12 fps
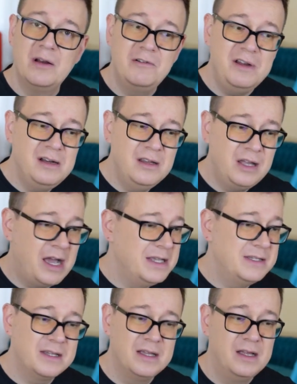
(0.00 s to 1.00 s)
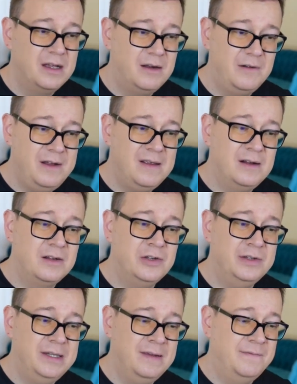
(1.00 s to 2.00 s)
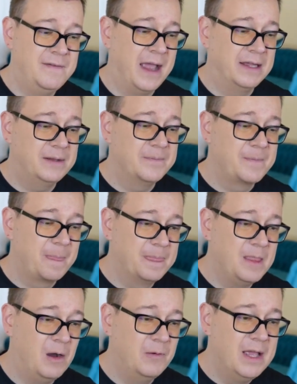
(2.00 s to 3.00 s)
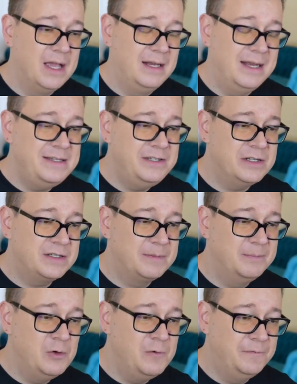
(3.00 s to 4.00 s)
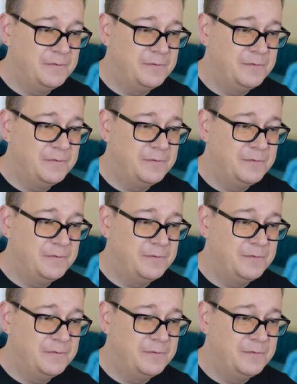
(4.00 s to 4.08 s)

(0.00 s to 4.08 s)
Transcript: Real nice, real good effect. Now, let's just move